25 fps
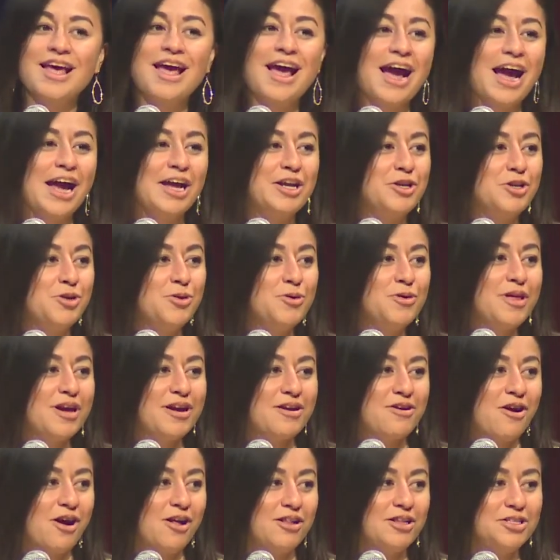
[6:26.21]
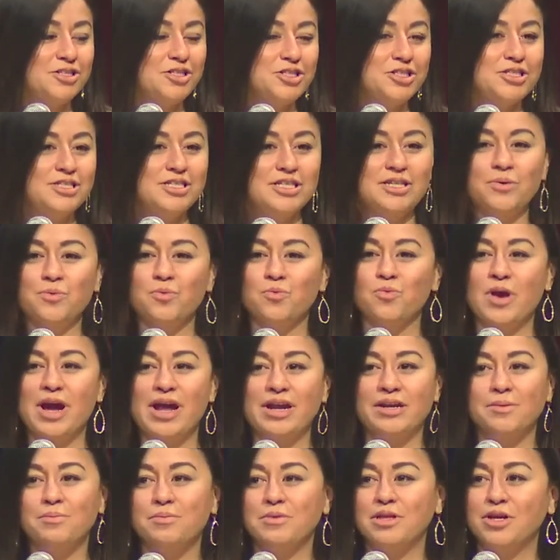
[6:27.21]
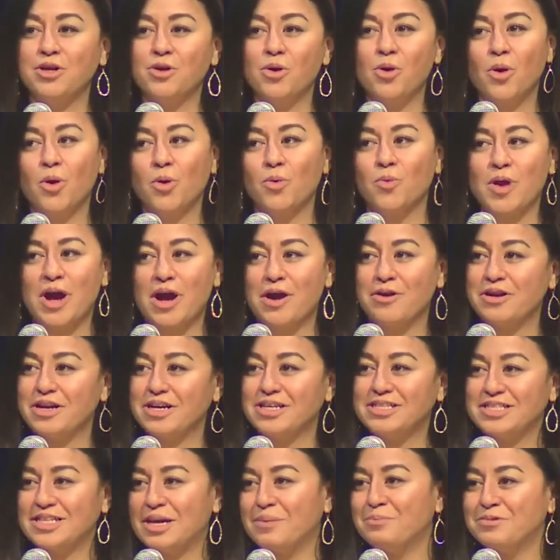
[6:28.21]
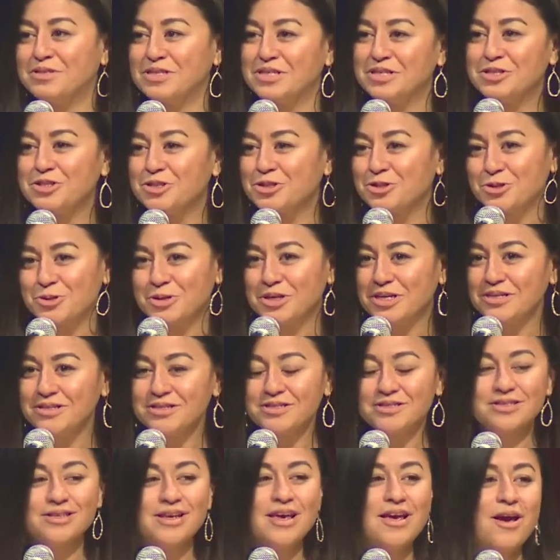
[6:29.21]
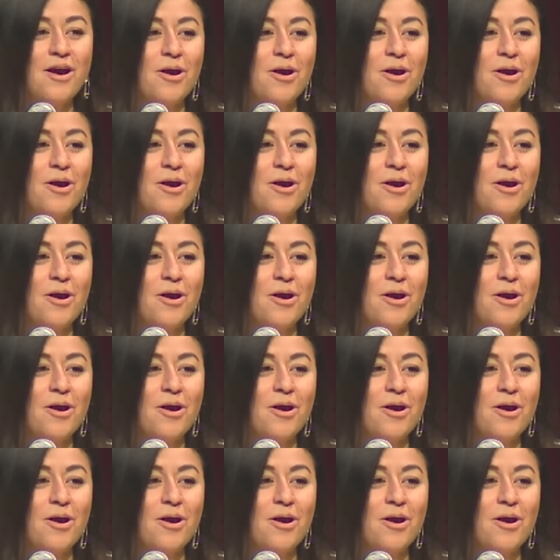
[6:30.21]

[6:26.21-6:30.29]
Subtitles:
I knew that colleges didn't randomly go around accepting students